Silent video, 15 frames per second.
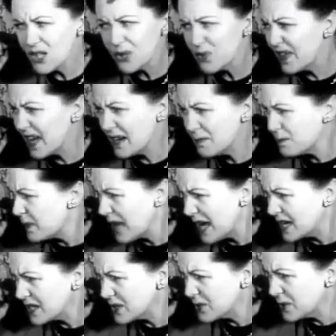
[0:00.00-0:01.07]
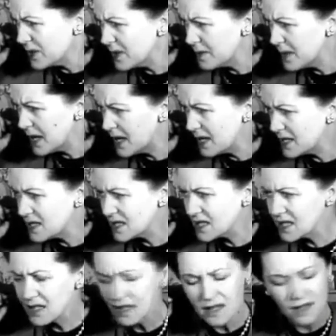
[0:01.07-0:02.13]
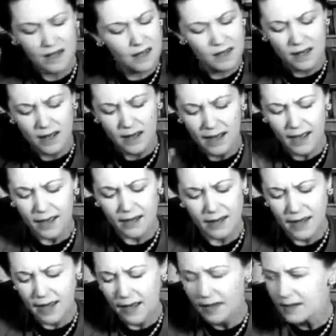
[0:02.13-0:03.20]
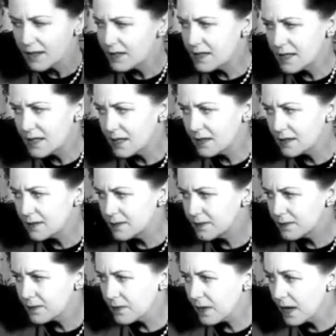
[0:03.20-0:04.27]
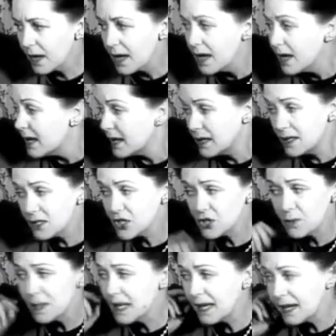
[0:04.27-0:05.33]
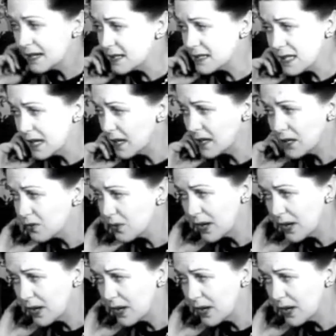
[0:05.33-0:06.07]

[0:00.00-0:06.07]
is not impressed and says, That black gooey mess? Seems to me it's getting worse instead of better.